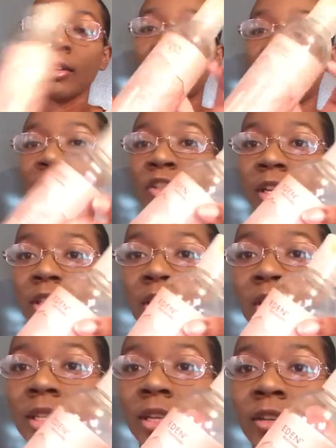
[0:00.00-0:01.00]
The
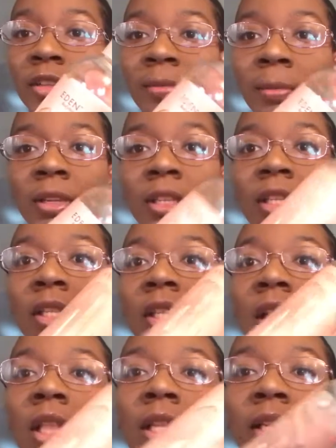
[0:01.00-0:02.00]
hydration serum.
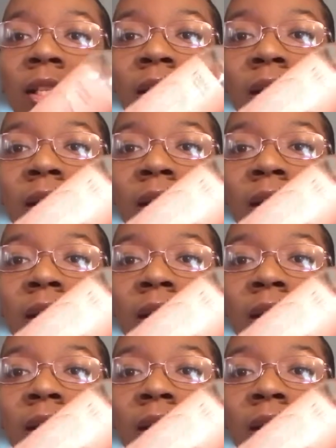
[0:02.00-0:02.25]
This